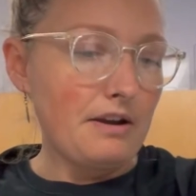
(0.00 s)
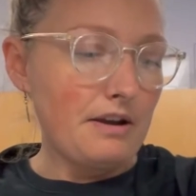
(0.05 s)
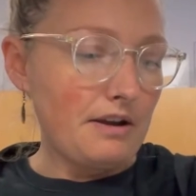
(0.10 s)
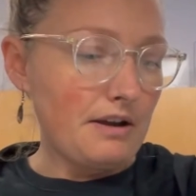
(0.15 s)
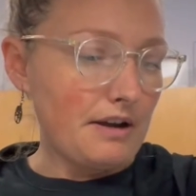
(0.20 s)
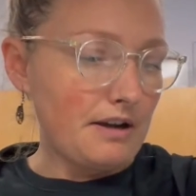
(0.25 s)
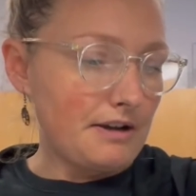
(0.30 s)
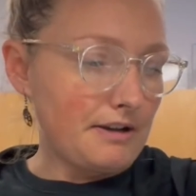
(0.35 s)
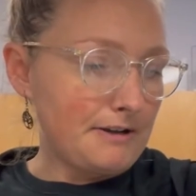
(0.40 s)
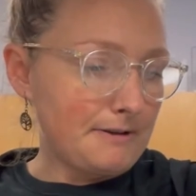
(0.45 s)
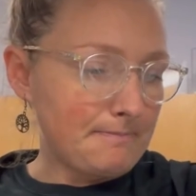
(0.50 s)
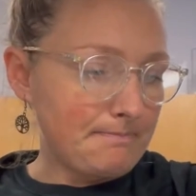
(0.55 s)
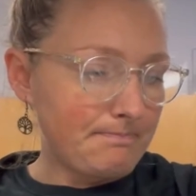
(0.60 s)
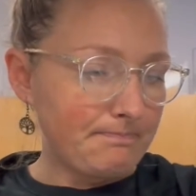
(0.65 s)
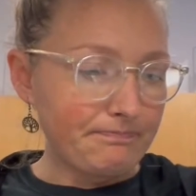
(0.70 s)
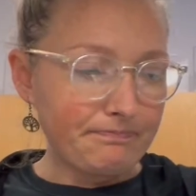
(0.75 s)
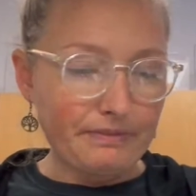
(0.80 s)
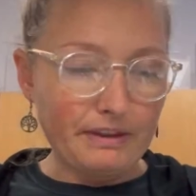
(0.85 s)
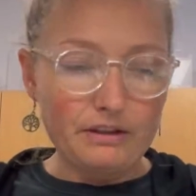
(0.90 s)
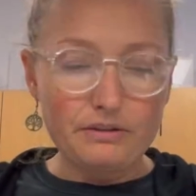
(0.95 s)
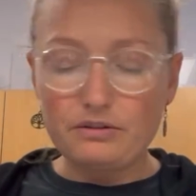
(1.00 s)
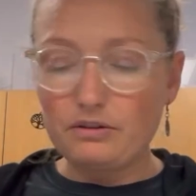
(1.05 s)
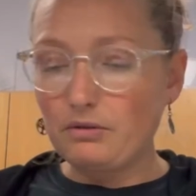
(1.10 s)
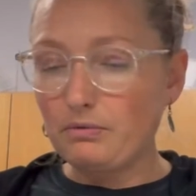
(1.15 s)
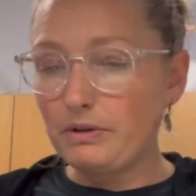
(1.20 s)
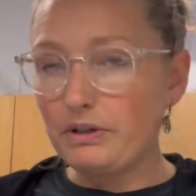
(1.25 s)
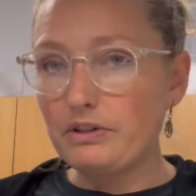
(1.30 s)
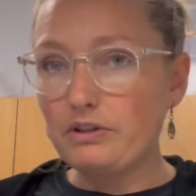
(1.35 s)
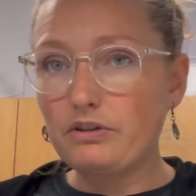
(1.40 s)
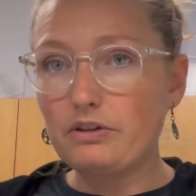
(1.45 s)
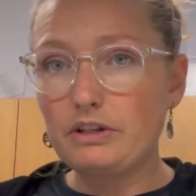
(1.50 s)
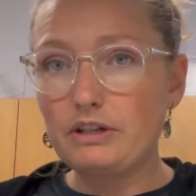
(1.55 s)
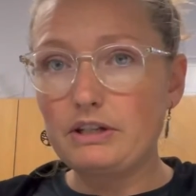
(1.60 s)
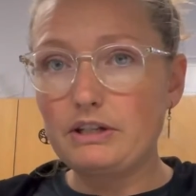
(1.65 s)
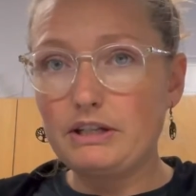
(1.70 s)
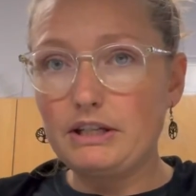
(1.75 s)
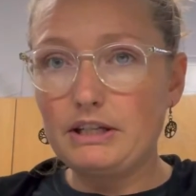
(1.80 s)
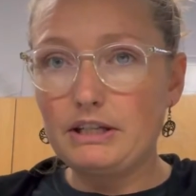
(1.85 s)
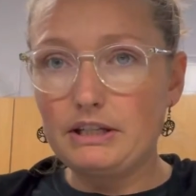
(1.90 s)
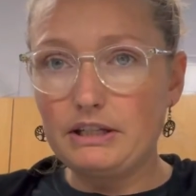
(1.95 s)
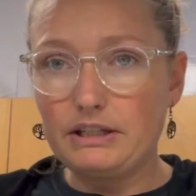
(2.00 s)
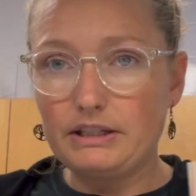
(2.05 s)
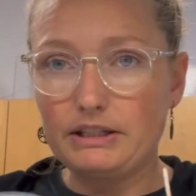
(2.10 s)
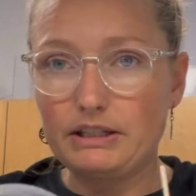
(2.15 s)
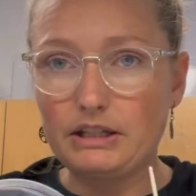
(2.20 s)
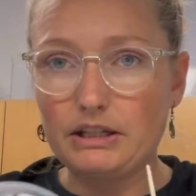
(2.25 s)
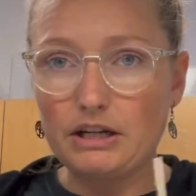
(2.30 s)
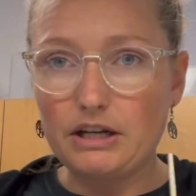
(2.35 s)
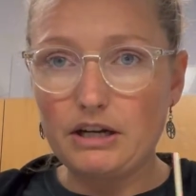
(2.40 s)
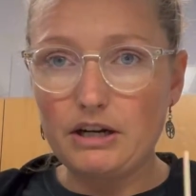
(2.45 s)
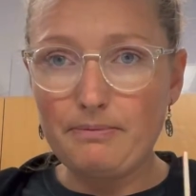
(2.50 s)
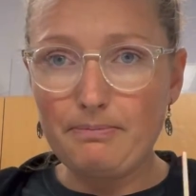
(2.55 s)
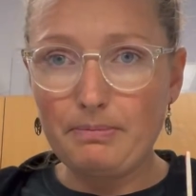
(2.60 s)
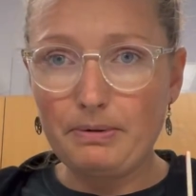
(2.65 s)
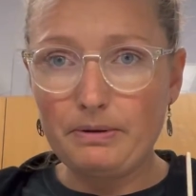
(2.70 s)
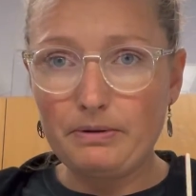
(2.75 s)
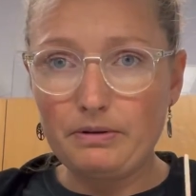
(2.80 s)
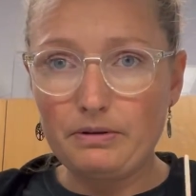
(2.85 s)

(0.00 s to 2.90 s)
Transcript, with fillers: Um, so what you're gonna need is the cup,